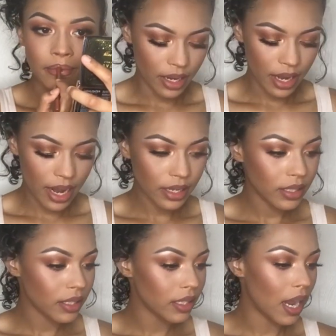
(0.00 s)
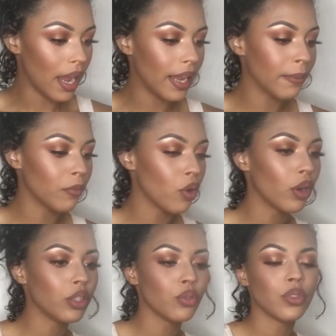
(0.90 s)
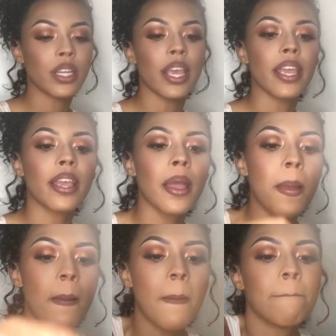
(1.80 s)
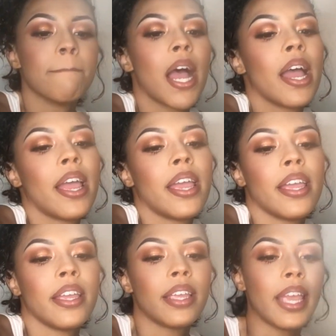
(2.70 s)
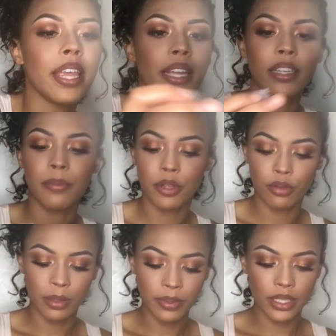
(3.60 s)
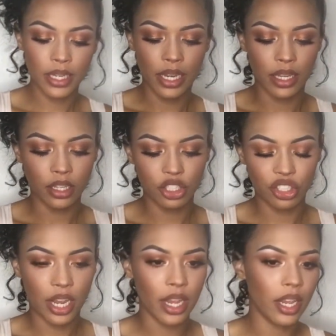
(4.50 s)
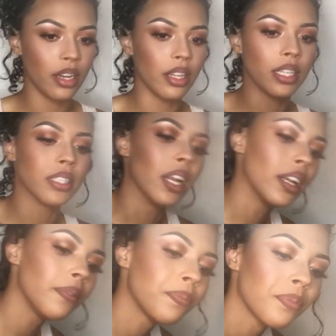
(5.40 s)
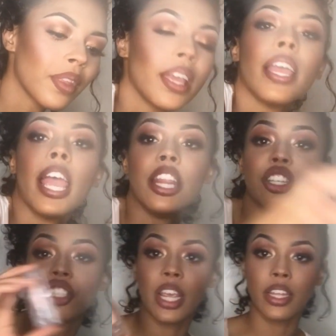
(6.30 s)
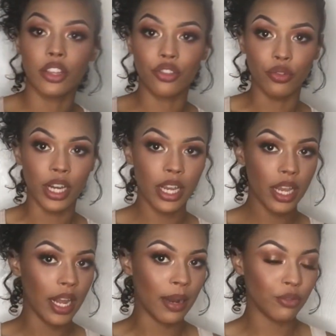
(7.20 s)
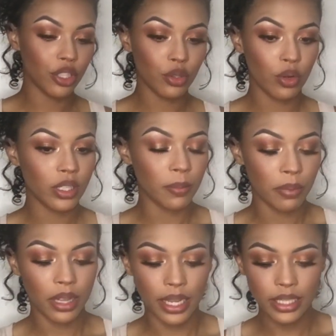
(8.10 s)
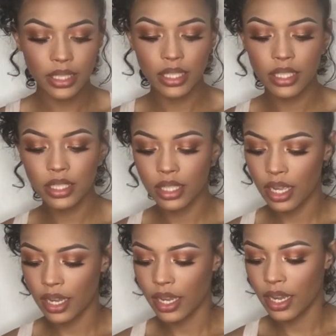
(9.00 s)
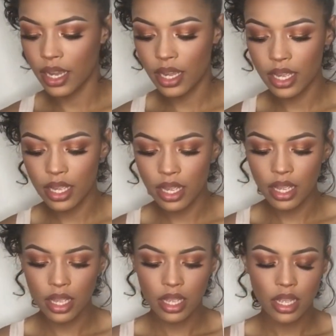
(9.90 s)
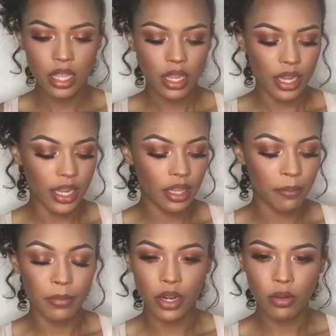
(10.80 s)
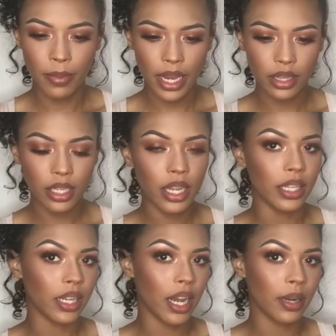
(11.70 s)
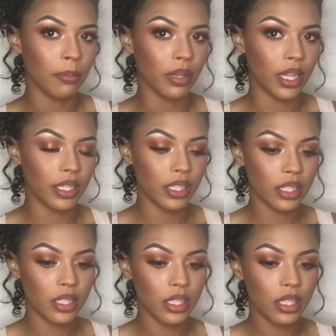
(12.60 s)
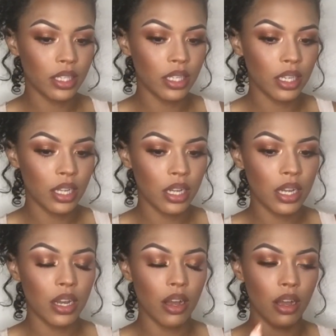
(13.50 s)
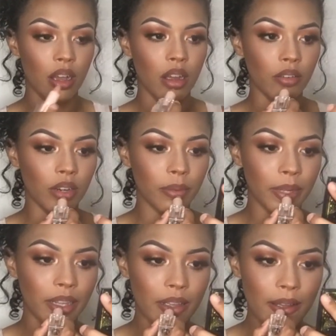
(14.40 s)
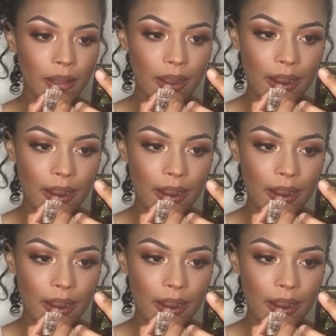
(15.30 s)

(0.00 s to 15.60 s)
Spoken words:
And next, I am going to take my KKW lipstick in the shade, that's not it, in the shade 3, and I'm just going to place this like in the middle mainly and then kind of blend it around my lip.